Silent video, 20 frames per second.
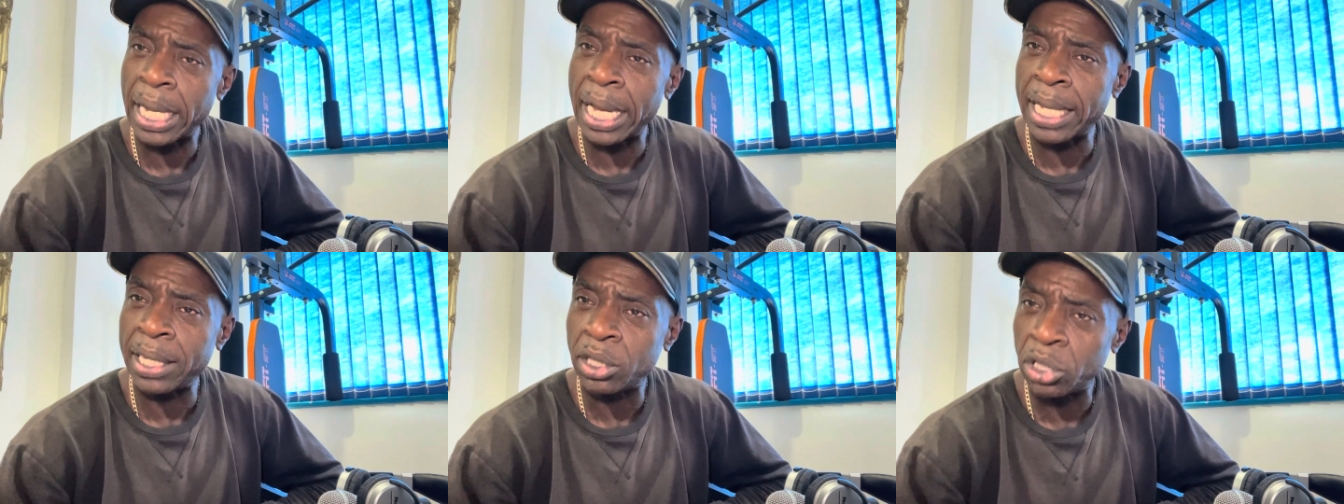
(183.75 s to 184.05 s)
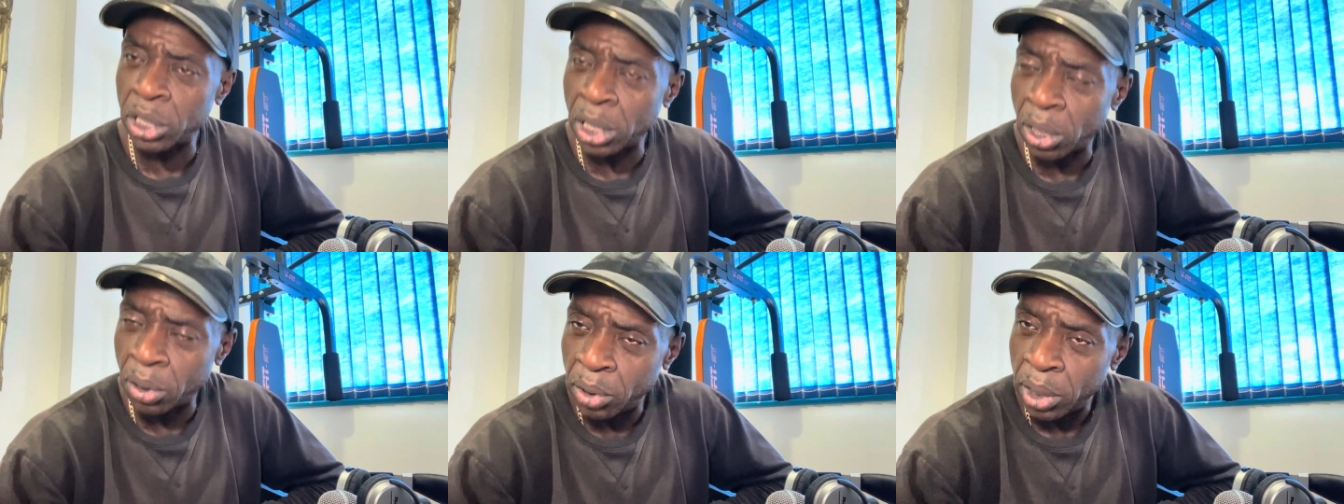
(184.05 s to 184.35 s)
And,
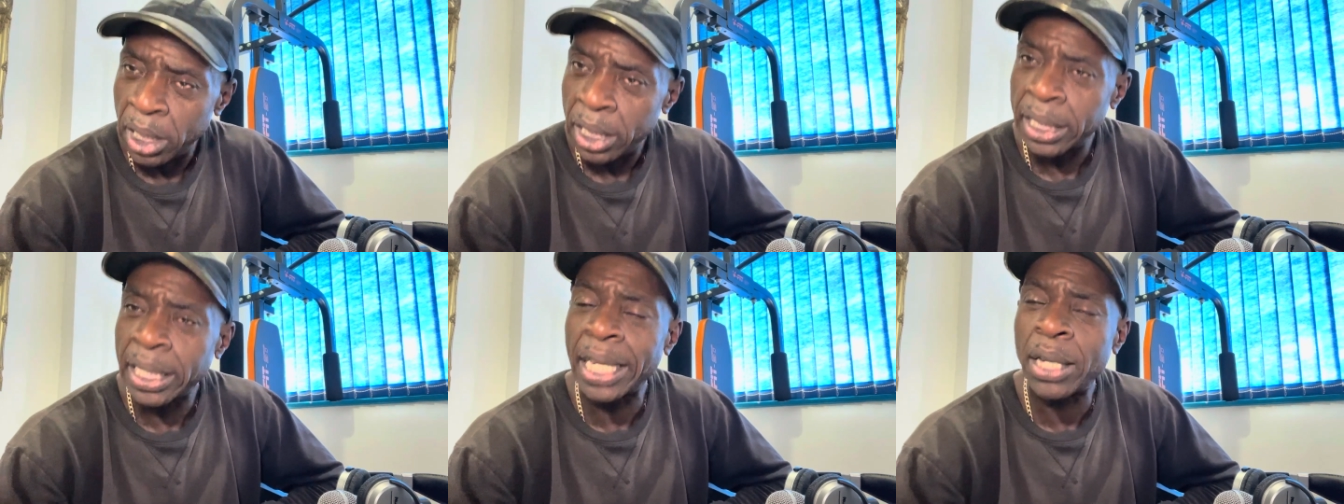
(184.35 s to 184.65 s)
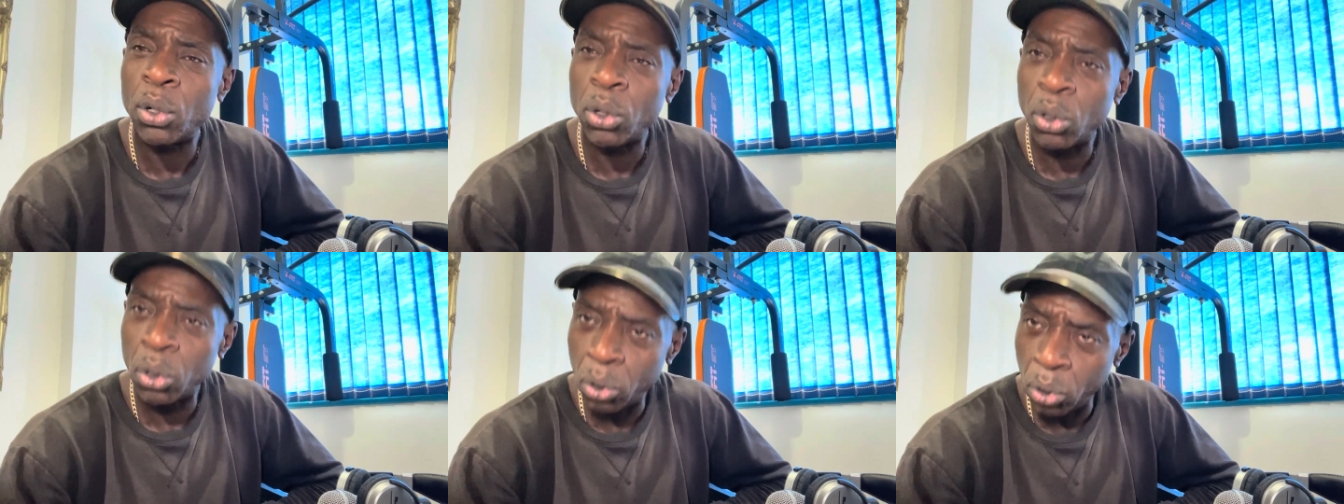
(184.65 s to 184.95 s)
you know, they
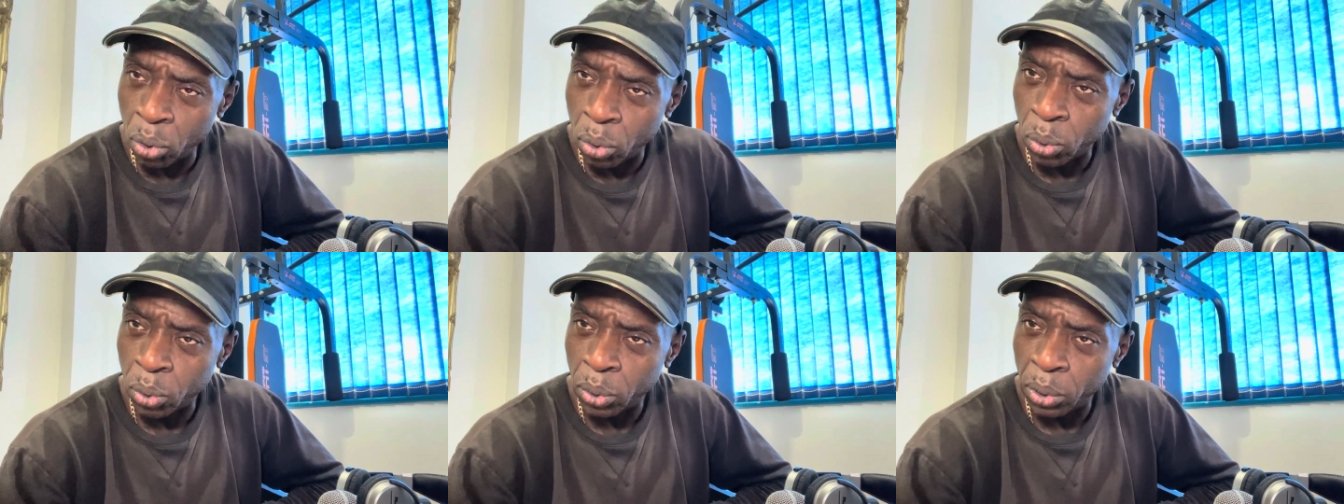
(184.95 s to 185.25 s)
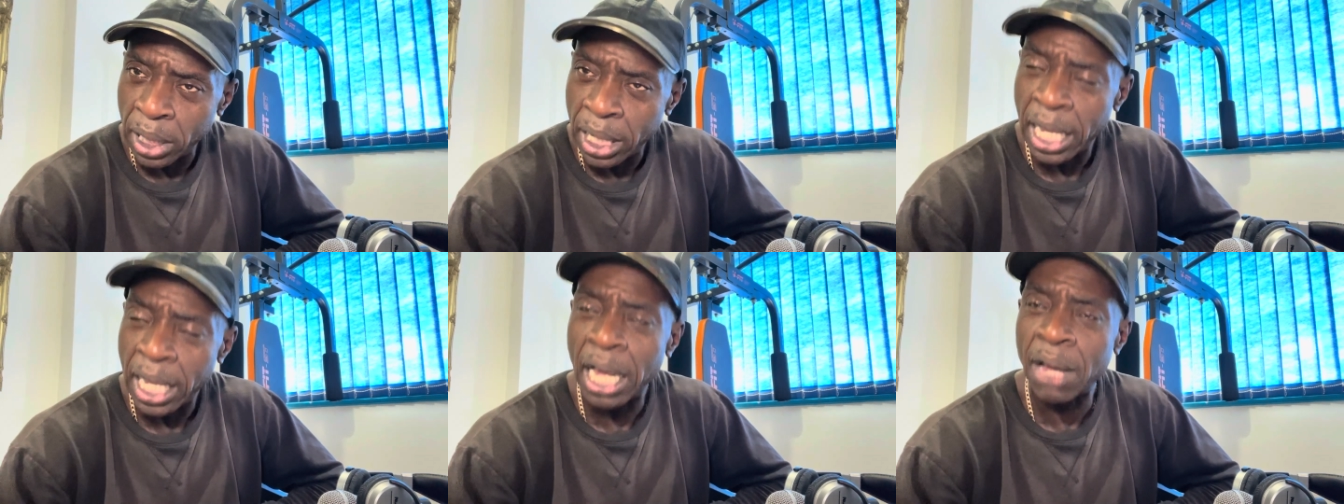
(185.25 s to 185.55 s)
all
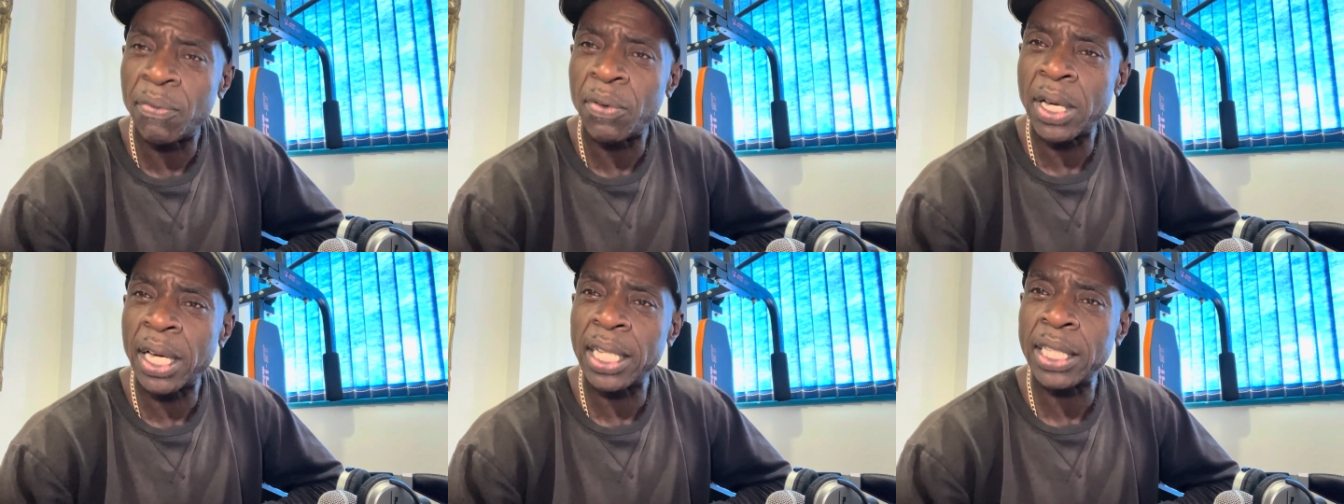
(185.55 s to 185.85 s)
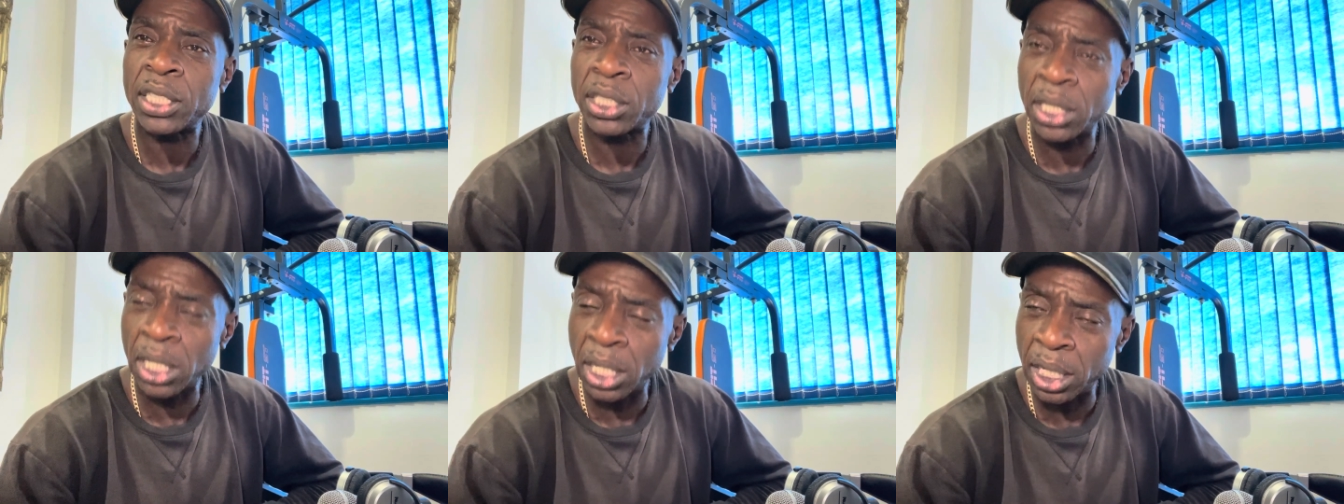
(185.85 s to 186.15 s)
have a
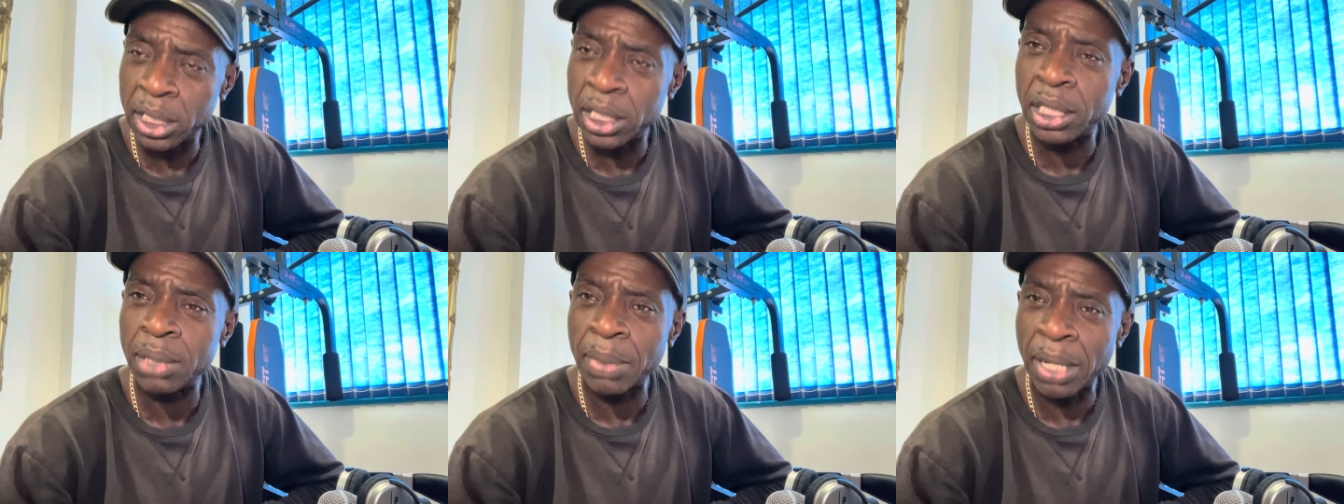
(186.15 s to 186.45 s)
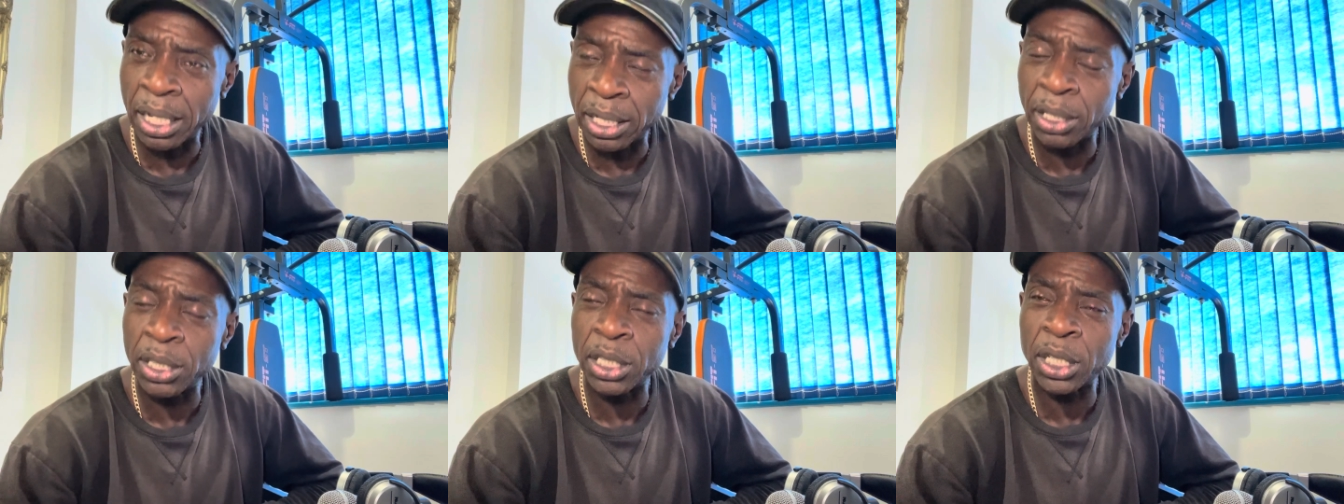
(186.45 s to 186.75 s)
certain
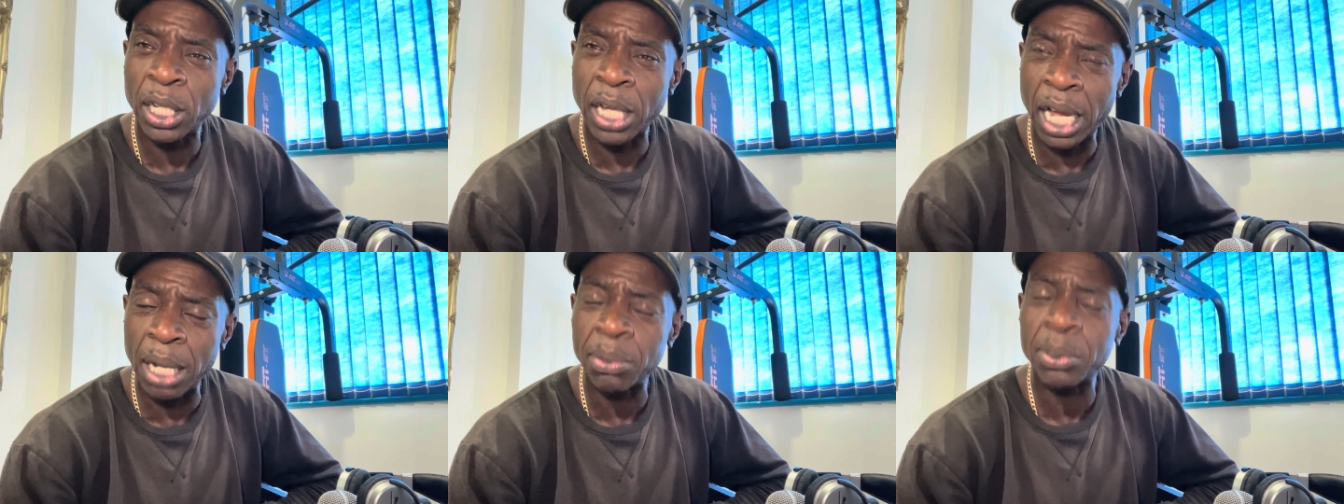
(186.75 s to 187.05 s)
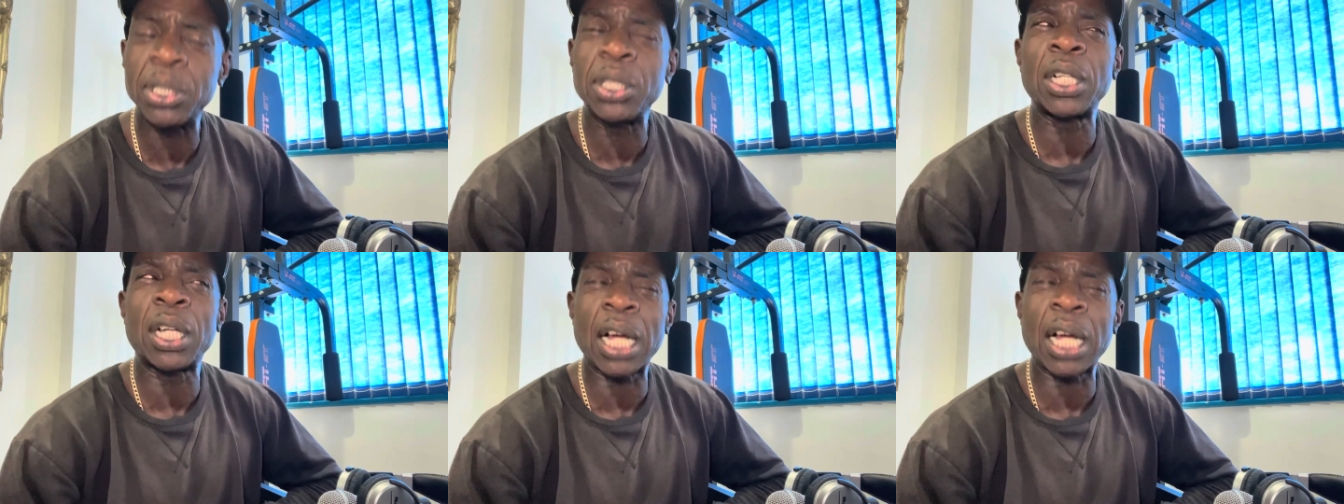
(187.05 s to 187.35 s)
amount, you know, up
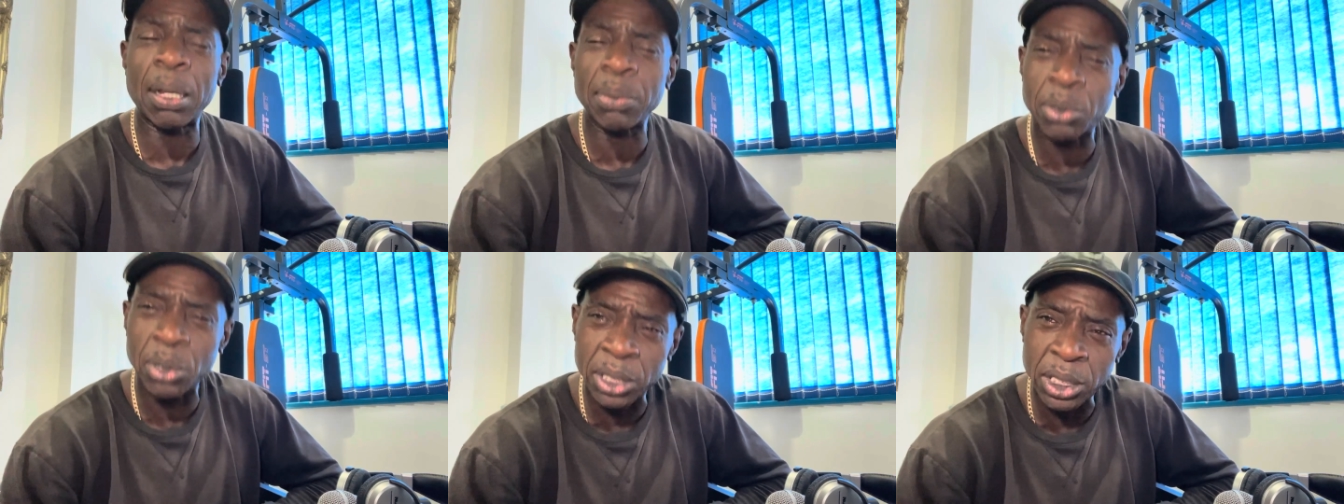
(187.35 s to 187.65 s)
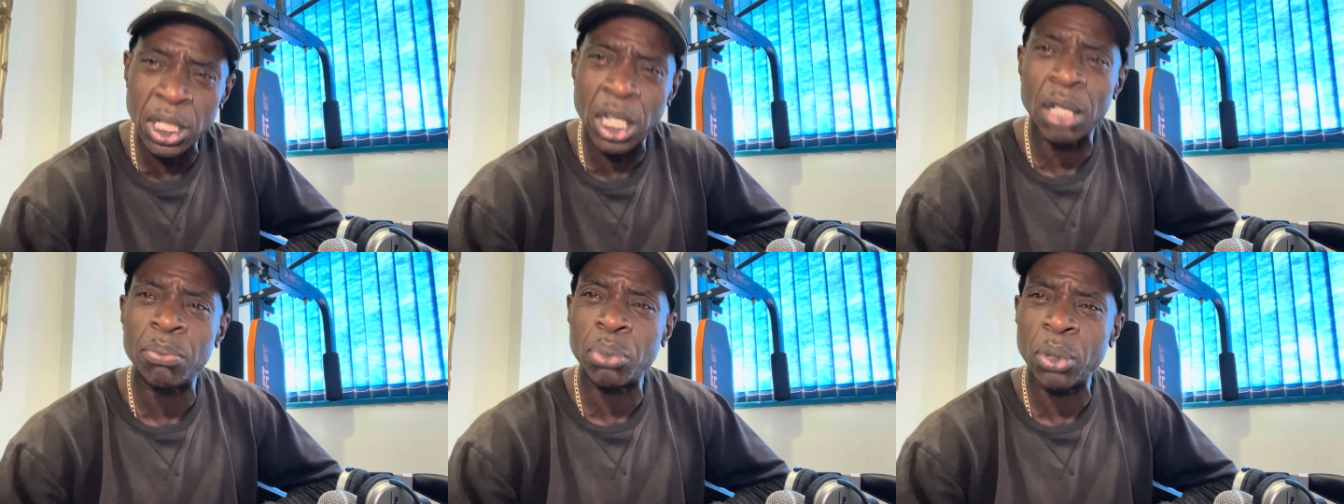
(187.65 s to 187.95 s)
to a
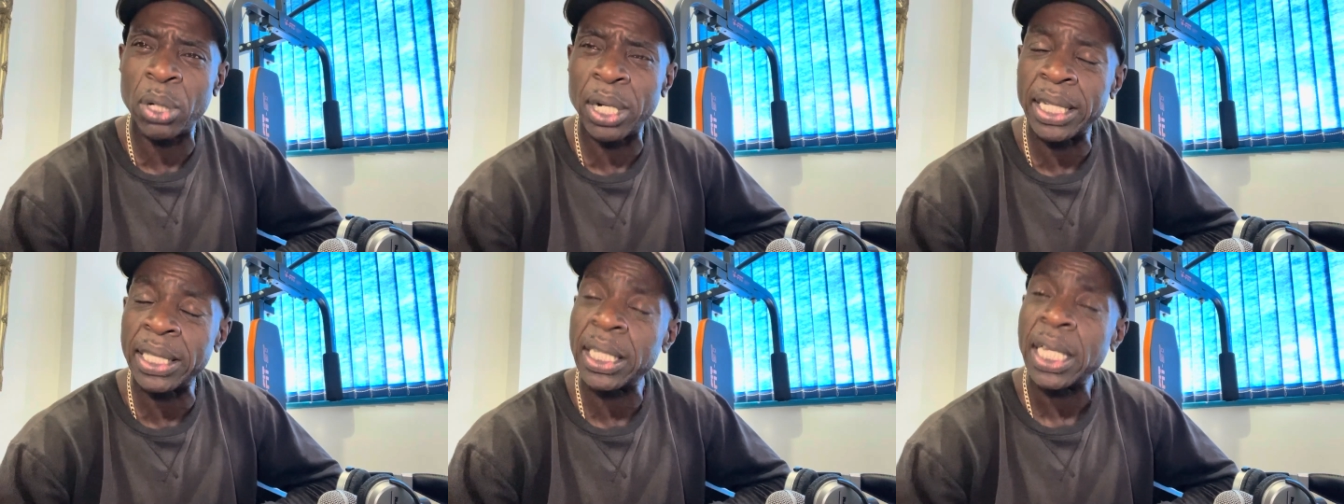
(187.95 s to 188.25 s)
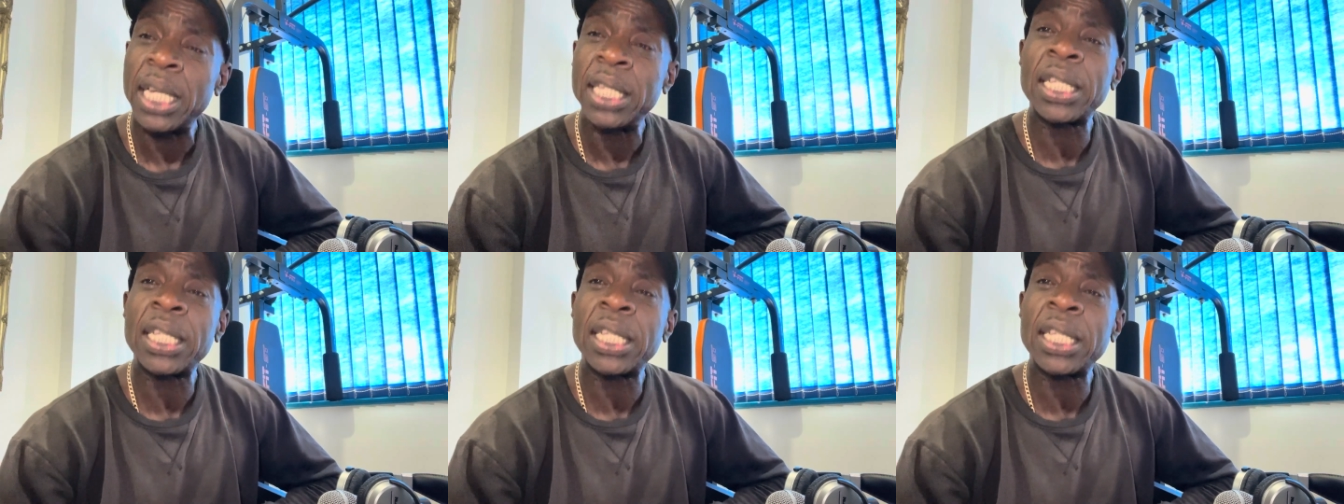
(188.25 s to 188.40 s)
certain point,